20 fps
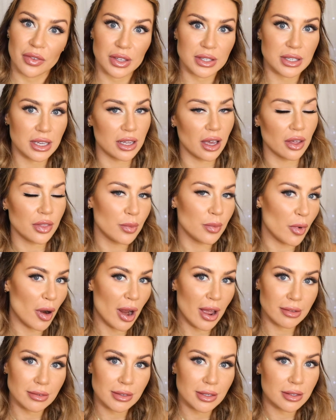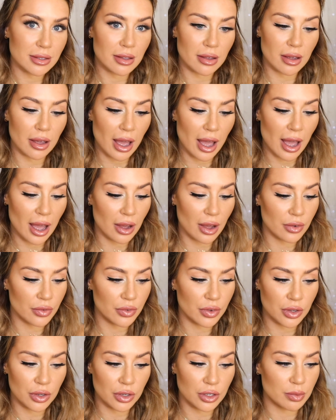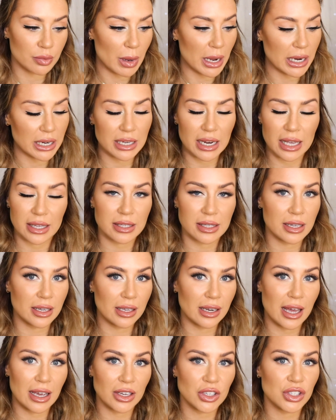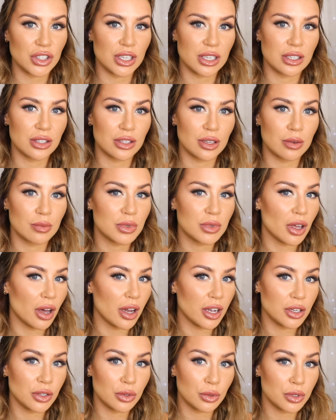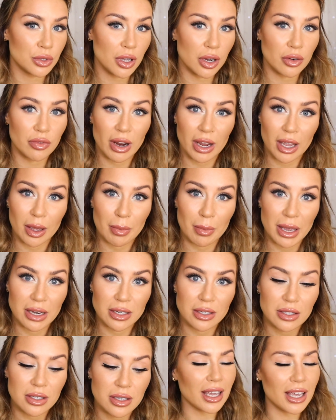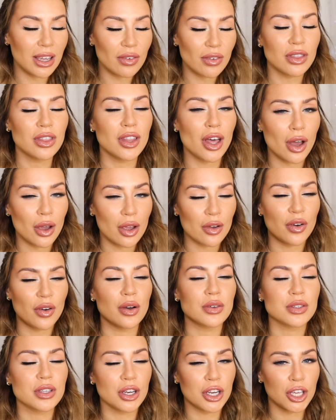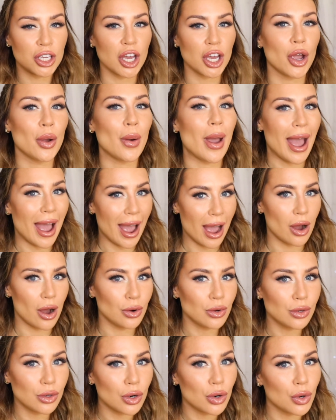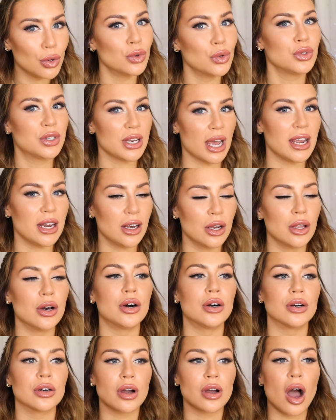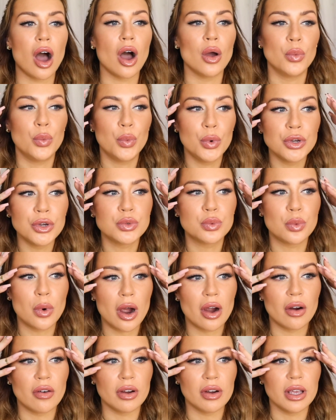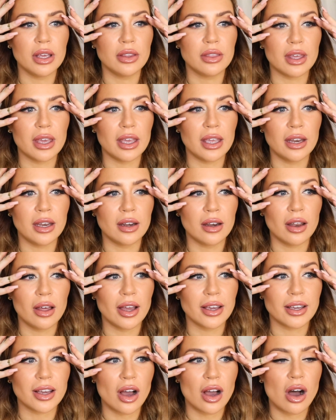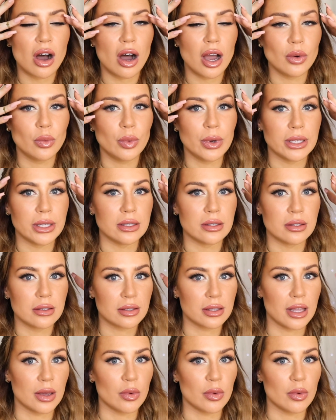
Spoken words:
there's any other brands that have good magnetic lash systems that I could also recommend. Even though if I was going to go out all day long, I would worry that in like high winds they